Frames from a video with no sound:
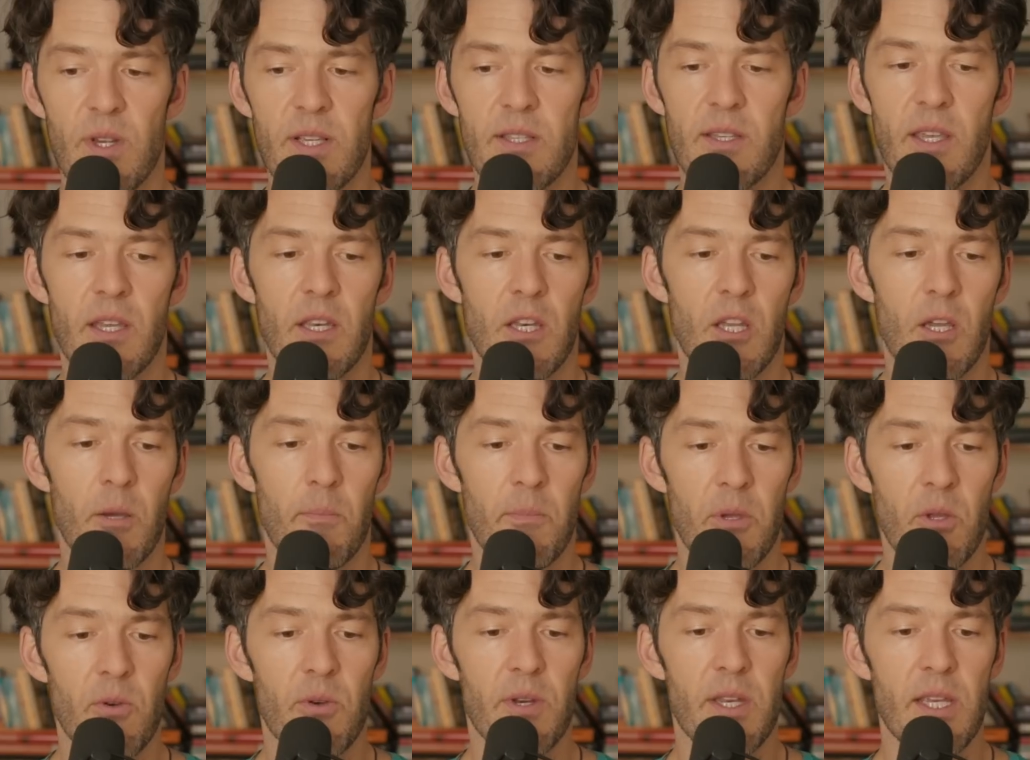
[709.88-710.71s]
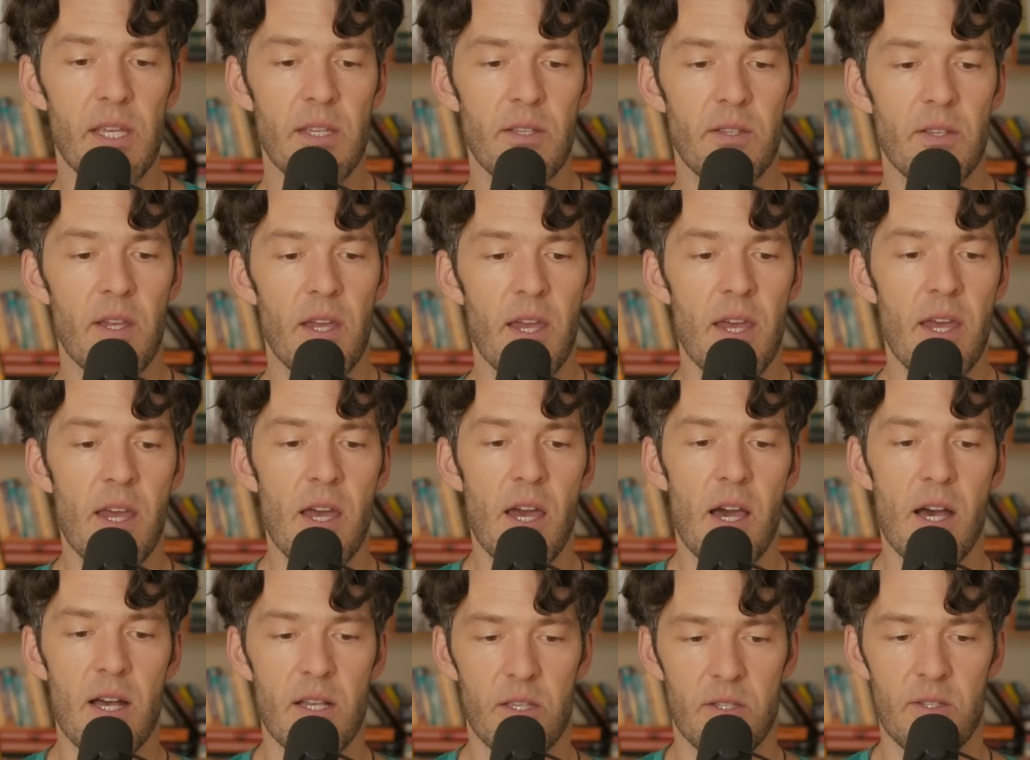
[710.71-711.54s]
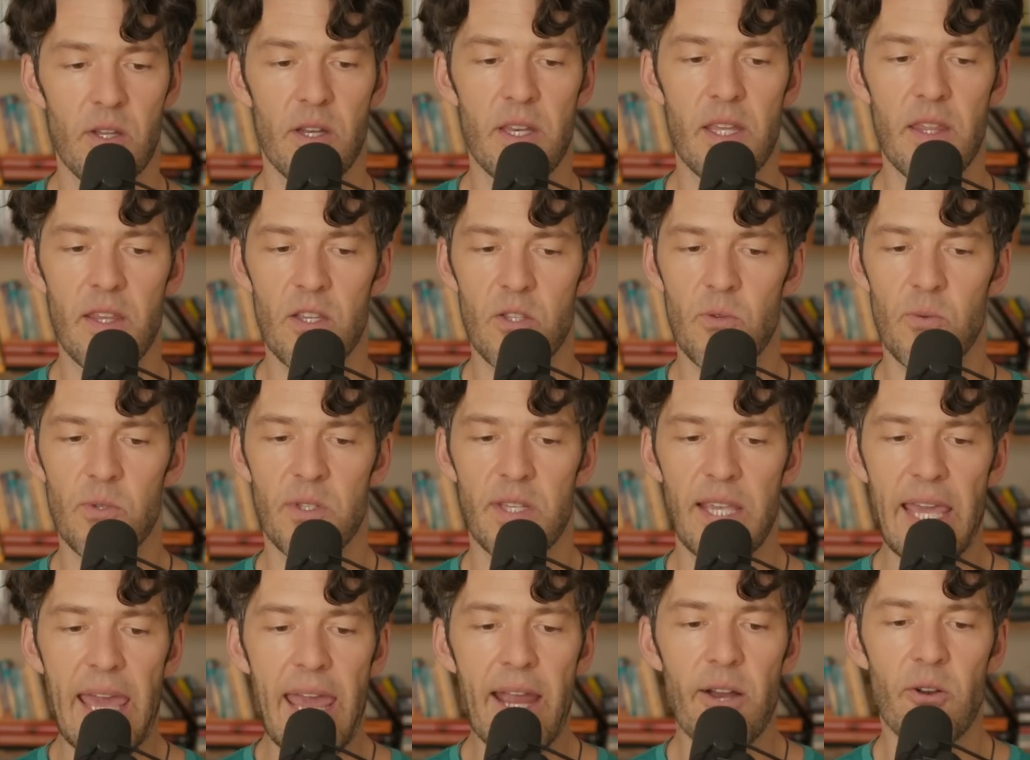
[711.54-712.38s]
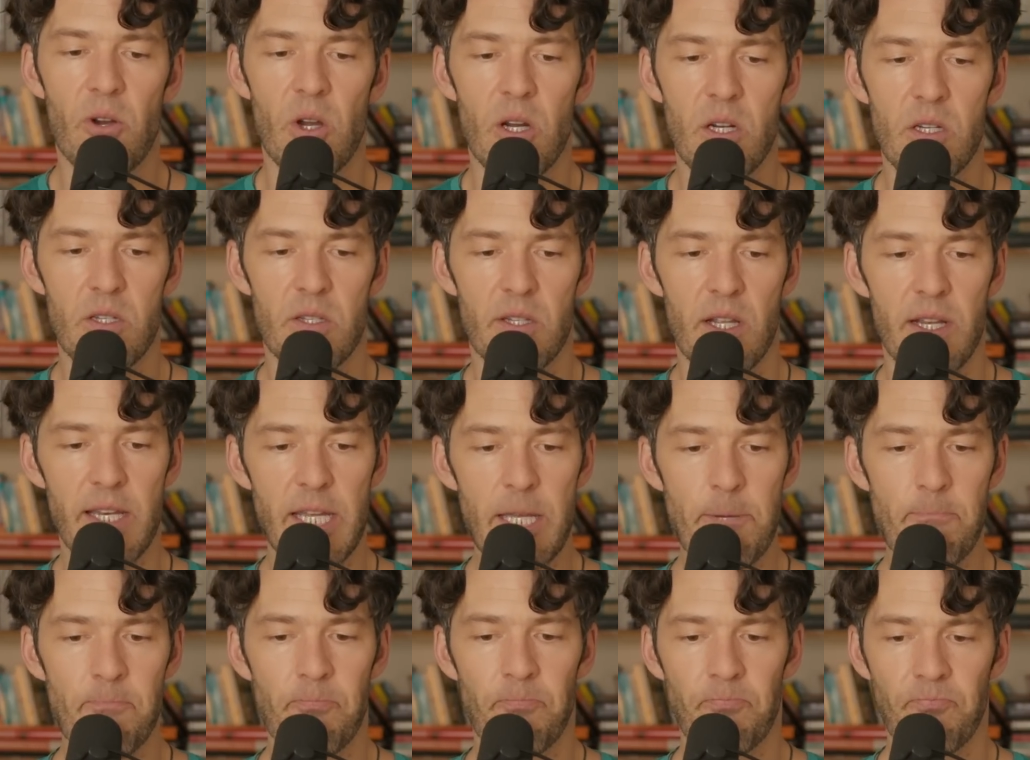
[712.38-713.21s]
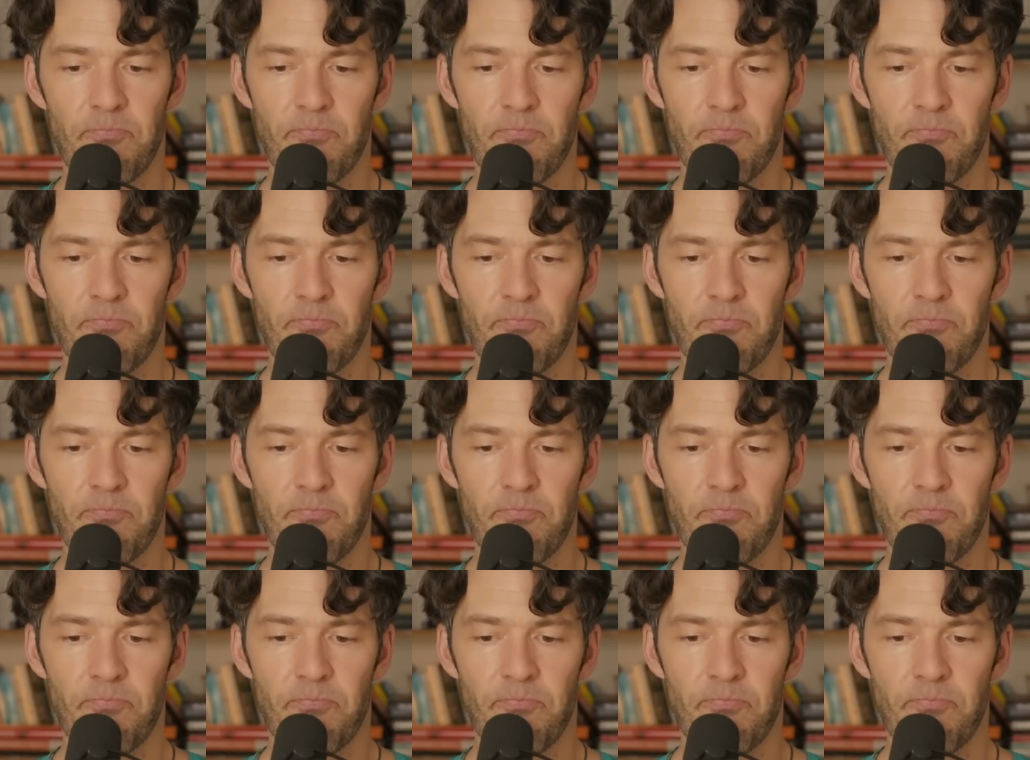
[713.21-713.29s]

risk in communities uh, study. This was the ARIC study.